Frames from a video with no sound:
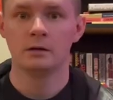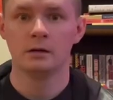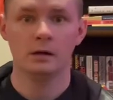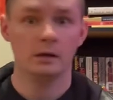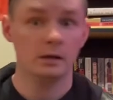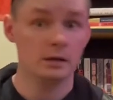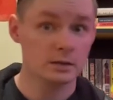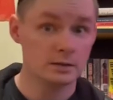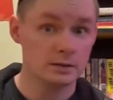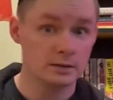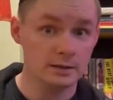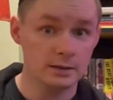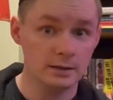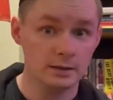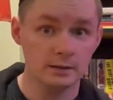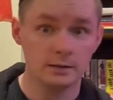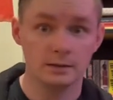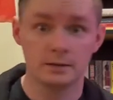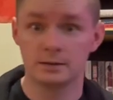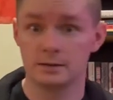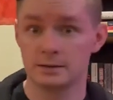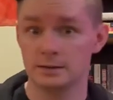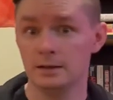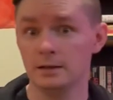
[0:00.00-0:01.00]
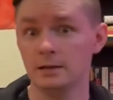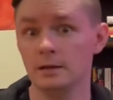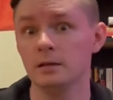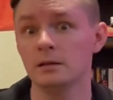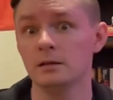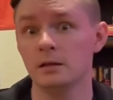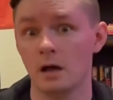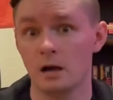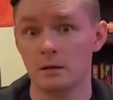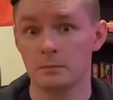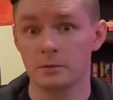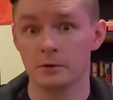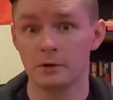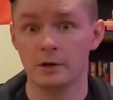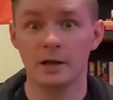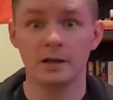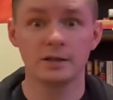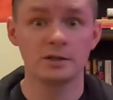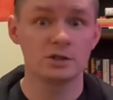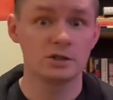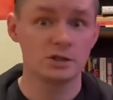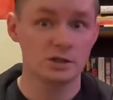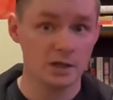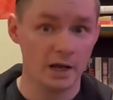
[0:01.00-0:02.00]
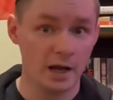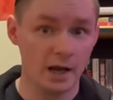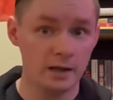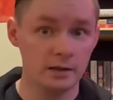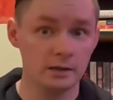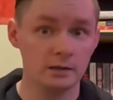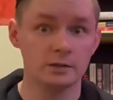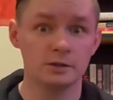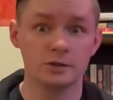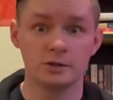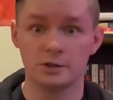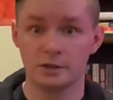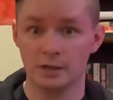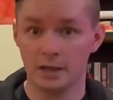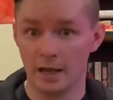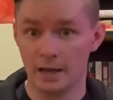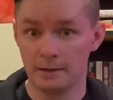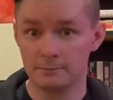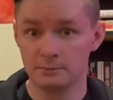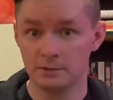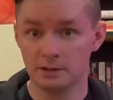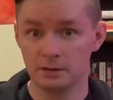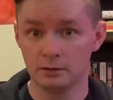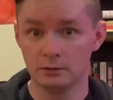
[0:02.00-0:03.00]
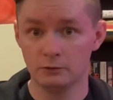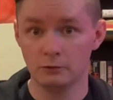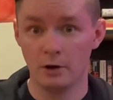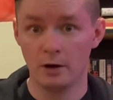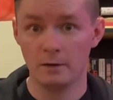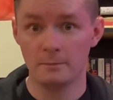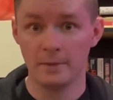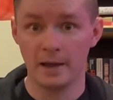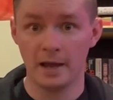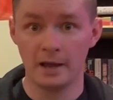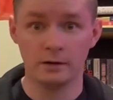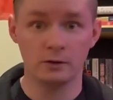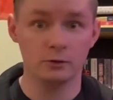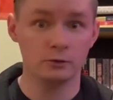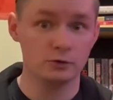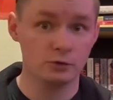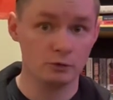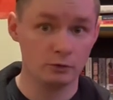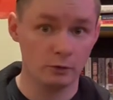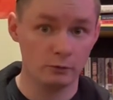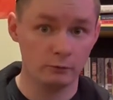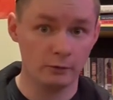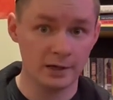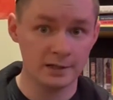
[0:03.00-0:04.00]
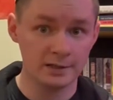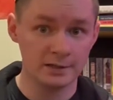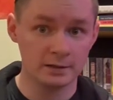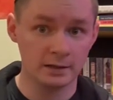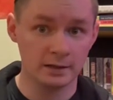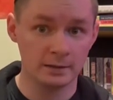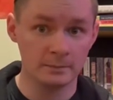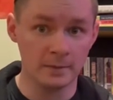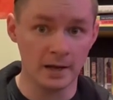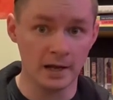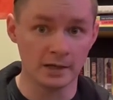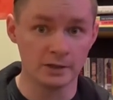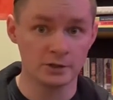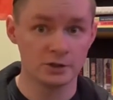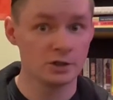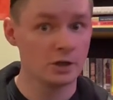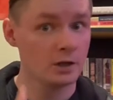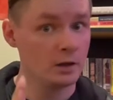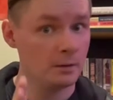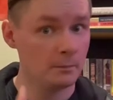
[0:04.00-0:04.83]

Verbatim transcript: You see, Cyndi Lauper has challenged Captain Lou Albano to a wrestling match,